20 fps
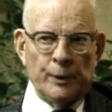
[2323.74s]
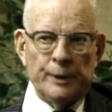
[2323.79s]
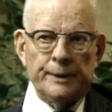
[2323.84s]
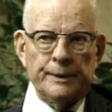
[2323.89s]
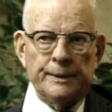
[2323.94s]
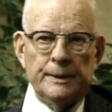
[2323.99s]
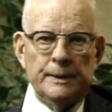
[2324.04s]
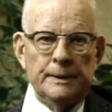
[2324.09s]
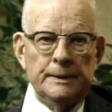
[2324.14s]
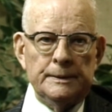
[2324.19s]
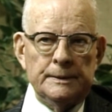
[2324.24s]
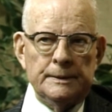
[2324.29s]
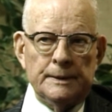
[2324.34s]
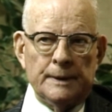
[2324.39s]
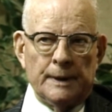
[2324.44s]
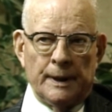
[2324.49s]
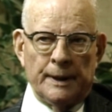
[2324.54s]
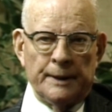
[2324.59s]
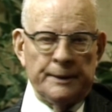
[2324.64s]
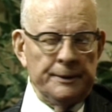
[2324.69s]
work
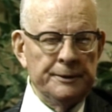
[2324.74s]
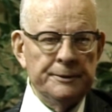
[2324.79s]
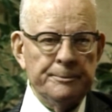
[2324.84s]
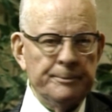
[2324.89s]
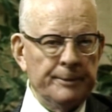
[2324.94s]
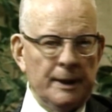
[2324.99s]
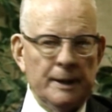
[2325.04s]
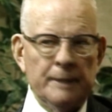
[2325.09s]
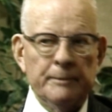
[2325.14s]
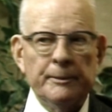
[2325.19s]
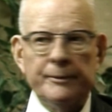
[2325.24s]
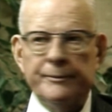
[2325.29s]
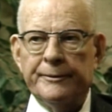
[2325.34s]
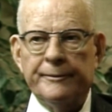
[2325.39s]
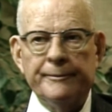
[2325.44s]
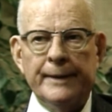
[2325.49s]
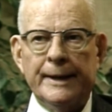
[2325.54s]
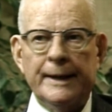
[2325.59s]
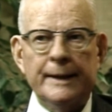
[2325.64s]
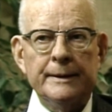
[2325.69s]
on his
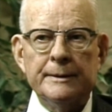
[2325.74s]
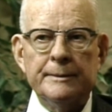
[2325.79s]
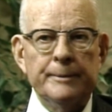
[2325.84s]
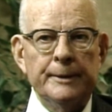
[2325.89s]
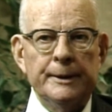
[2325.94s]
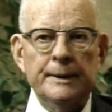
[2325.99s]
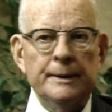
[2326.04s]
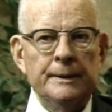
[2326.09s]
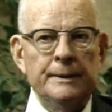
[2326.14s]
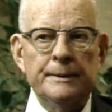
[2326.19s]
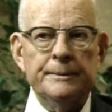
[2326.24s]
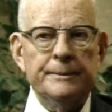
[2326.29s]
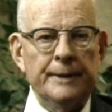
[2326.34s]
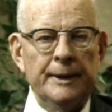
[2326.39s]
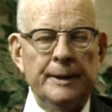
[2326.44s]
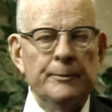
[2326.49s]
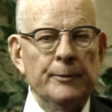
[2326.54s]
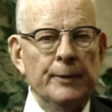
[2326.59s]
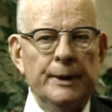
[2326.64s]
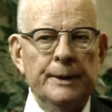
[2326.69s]
problems of management in the
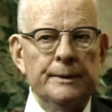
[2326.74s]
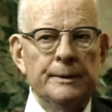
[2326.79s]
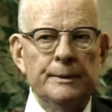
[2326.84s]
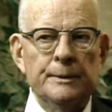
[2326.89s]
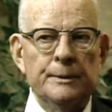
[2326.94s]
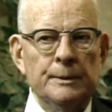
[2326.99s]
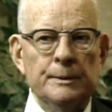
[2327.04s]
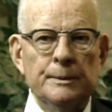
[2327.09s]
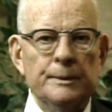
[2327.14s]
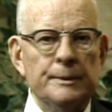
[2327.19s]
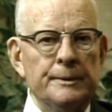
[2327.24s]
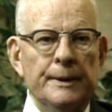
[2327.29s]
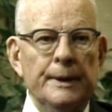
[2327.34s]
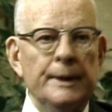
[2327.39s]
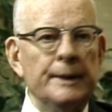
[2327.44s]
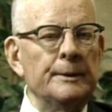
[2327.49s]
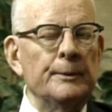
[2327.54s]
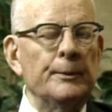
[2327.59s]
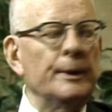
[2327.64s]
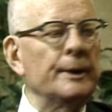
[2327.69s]
same way that you were
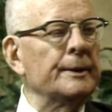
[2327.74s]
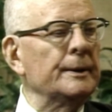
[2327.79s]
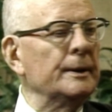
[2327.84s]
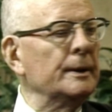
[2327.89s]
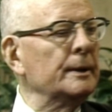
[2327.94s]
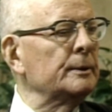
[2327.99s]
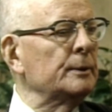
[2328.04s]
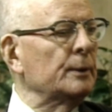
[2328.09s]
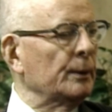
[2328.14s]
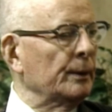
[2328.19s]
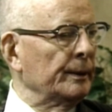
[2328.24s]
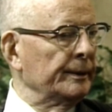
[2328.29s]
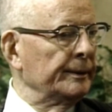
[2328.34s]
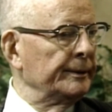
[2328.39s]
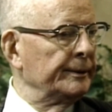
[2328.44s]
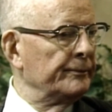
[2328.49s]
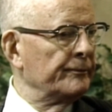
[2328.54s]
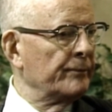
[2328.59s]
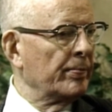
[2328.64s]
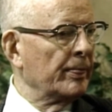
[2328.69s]
trying to work on
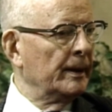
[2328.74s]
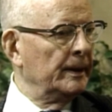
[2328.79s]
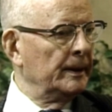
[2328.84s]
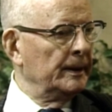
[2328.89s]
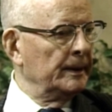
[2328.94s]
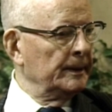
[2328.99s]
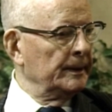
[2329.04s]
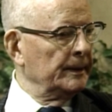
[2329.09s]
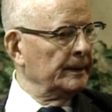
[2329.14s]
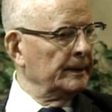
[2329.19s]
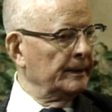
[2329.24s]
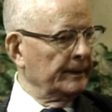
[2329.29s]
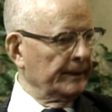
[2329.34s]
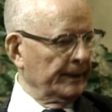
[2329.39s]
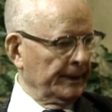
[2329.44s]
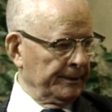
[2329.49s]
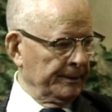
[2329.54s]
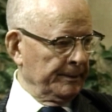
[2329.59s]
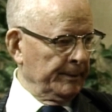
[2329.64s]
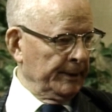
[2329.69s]
yours.
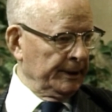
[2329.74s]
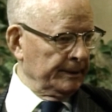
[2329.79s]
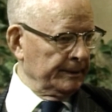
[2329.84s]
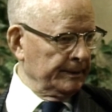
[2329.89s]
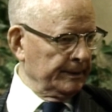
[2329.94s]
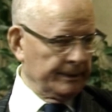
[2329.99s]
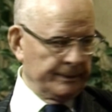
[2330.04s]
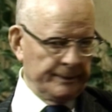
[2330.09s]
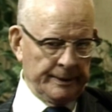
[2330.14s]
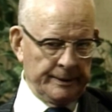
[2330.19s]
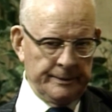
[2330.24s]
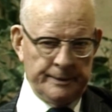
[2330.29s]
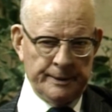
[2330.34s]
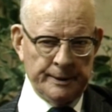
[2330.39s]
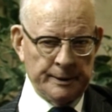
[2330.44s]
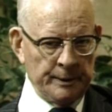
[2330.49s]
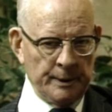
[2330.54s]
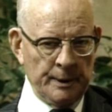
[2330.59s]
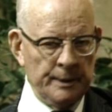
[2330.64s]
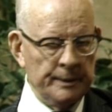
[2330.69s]
That would mean, as
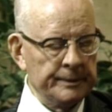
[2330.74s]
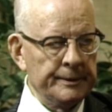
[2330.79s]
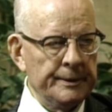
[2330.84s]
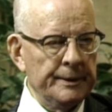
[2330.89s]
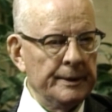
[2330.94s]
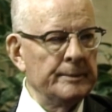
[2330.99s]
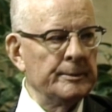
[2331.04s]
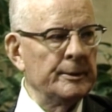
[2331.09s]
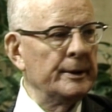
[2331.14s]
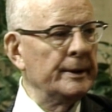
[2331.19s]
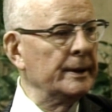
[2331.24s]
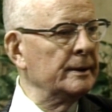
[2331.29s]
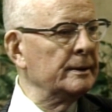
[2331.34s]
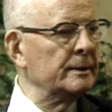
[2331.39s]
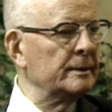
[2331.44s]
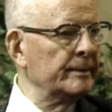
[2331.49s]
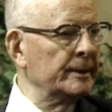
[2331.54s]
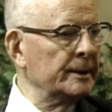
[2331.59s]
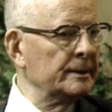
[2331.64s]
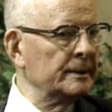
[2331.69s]
I said, long-term
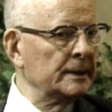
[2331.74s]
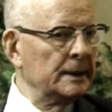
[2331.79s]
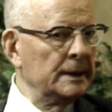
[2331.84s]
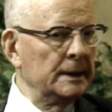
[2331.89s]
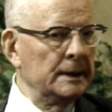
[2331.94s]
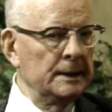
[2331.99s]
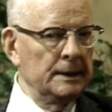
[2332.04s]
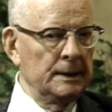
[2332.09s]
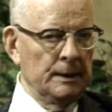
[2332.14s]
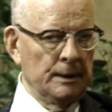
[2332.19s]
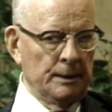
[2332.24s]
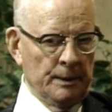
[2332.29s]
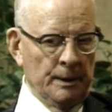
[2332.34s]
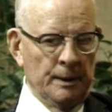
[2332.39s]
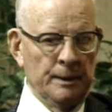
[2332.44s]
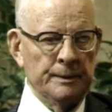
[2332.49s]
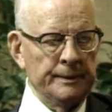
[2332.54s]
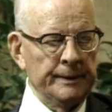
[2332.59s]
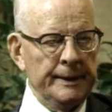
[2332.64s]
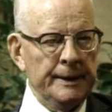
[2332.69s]
arrangement,
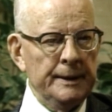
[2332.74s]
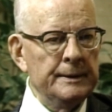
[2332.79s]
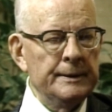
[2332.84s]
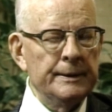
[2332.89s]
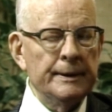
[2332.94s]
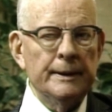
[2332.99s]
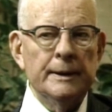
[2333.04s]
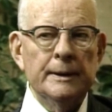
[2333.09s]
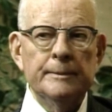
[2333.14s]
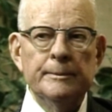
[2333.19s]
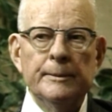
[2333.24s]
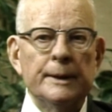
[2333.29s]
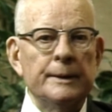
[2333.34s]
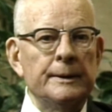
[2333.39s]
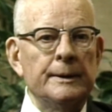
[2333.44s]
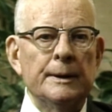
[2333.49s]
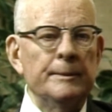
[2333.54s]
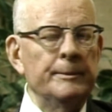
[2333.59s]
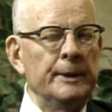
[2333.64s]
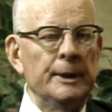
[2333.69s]
long lead time,
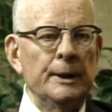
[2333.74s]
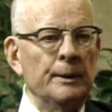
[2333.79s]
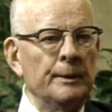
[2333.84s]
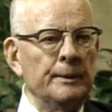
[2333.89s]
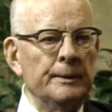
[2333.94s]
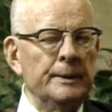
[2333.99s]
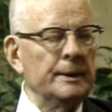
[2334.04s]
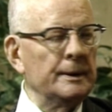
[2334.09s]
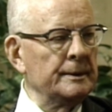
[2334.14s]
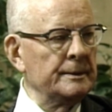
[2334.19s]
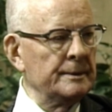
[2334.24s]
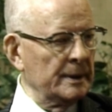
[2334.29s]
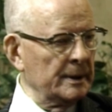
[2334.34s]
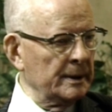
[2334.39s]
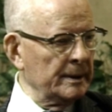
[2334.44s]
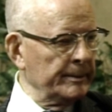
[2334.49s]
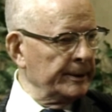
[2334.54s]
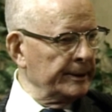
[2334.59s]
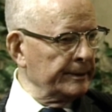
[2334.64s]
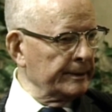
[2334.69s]
and can be only a
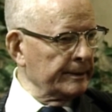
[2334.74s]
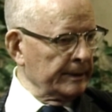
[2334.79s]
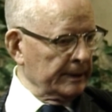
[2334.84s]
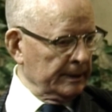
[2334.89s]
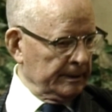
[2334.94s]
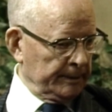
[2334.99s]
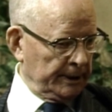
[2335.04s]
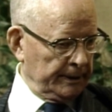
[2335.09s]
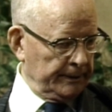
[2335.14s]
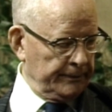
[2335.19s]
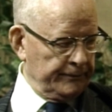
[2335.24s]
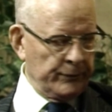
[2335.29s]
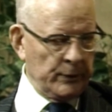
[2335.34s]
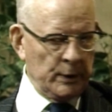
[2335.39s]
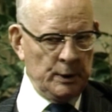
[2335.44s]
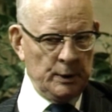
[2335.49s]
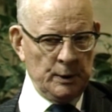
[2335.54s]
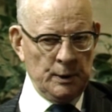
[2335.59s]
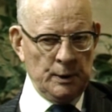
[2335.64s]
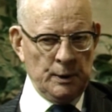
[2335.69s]
gentleman's agreement.
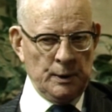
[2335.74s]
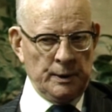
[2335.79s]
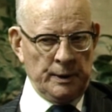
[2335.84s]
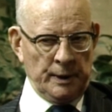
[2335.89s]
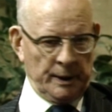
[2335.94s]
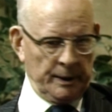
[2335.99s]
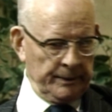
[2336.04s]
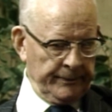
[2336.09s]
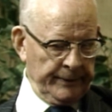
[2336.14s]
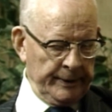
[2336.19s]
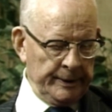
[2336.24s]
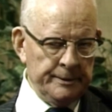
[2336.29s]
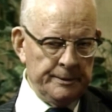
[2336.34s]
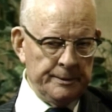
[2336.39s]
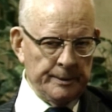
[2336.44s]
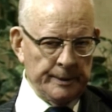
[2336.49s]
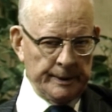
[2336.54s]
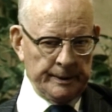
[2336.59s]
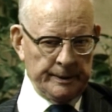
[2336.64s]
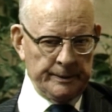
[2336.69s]
Now,
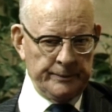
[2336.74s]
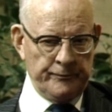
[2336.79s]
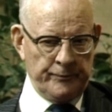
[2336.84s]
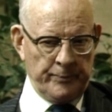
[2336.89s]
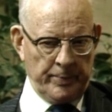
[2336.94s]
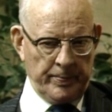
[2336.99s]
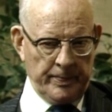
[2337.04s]
eventually,